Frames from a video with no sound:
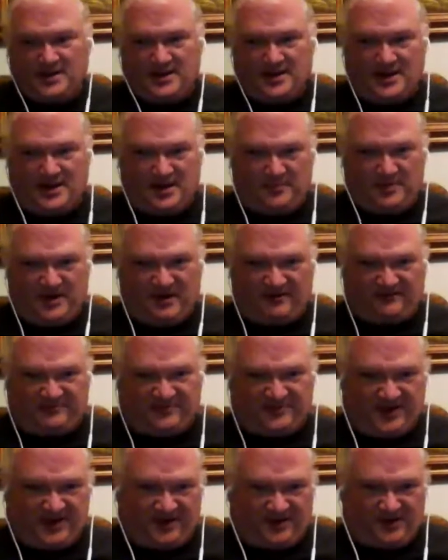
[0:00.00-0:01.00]
I'm going to have to
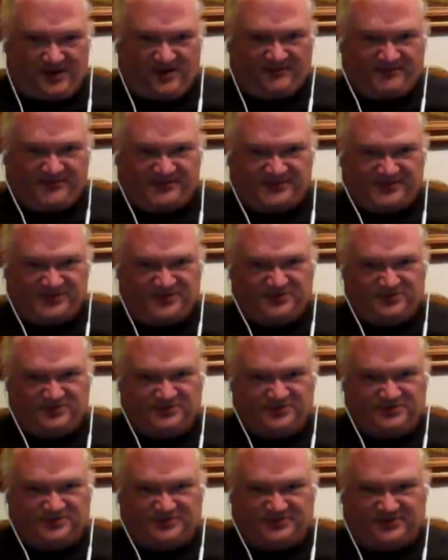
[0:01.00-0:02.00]
take off
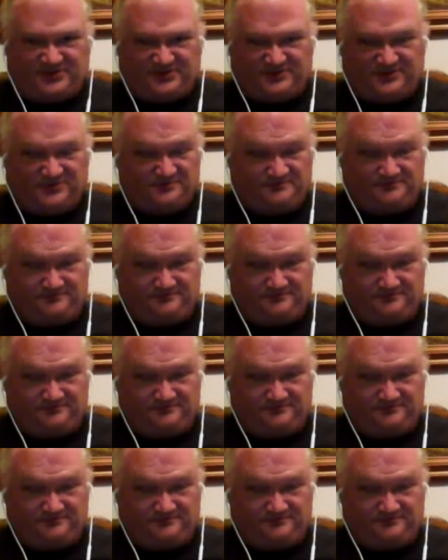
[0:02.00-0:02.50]
soon, so.